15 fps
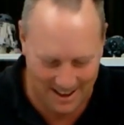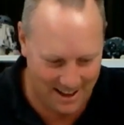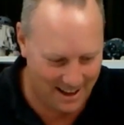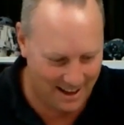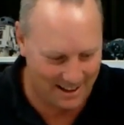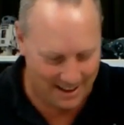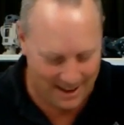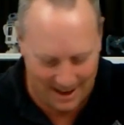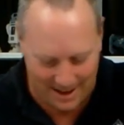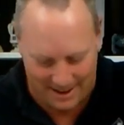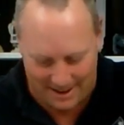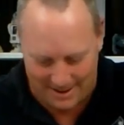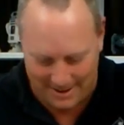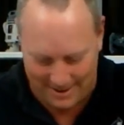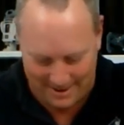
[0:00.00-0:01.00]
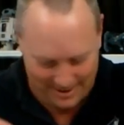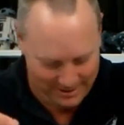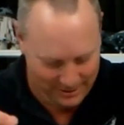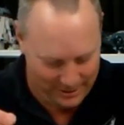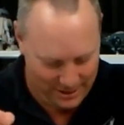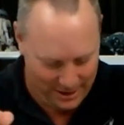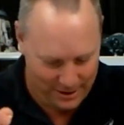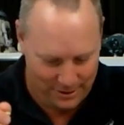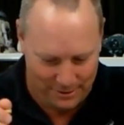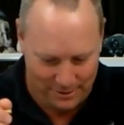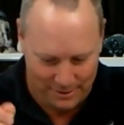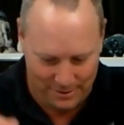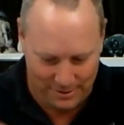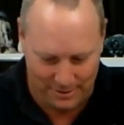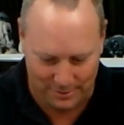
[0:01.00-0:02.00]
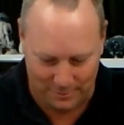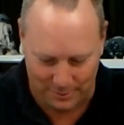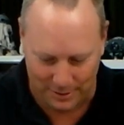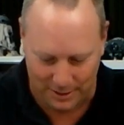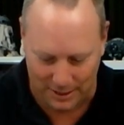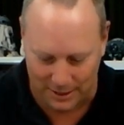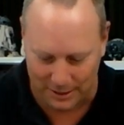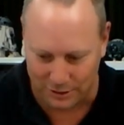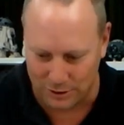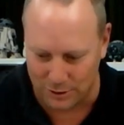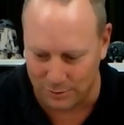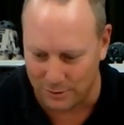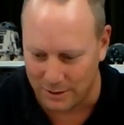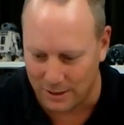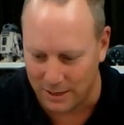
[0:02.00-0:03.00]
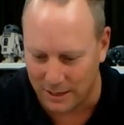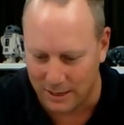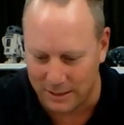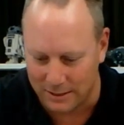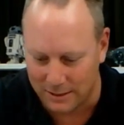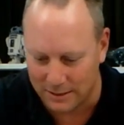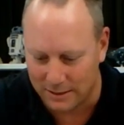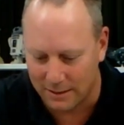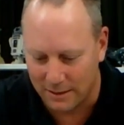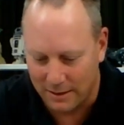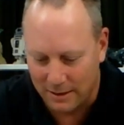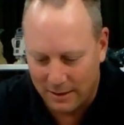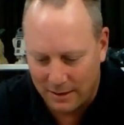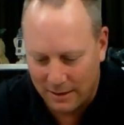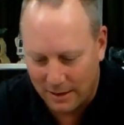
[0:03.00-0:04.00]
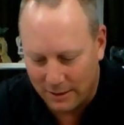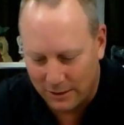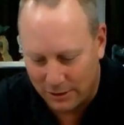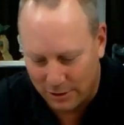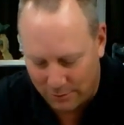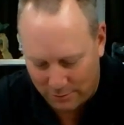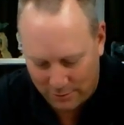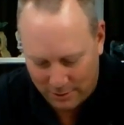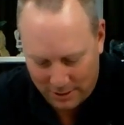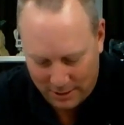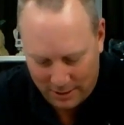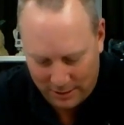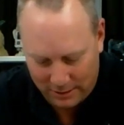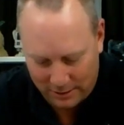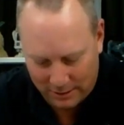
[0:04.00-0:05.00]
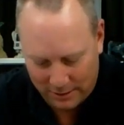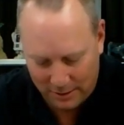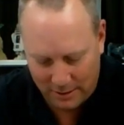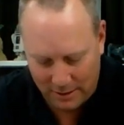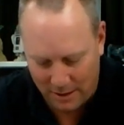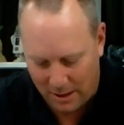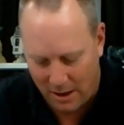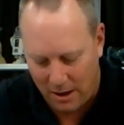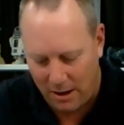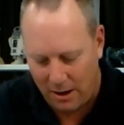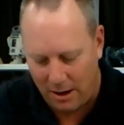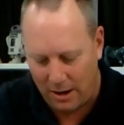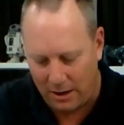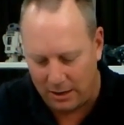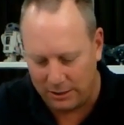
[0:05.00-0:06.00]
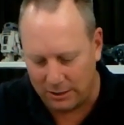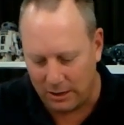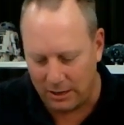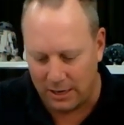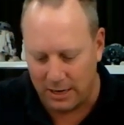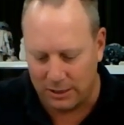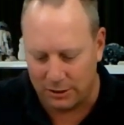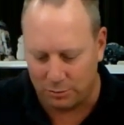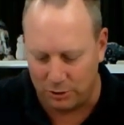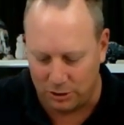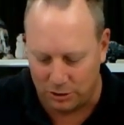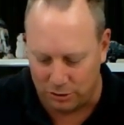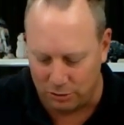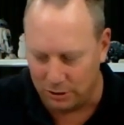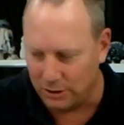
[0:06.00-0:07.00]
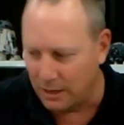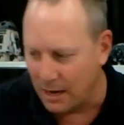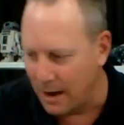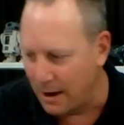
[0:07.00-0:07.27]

Okay, so we need 2 of these and 2 of these. So I guess we should.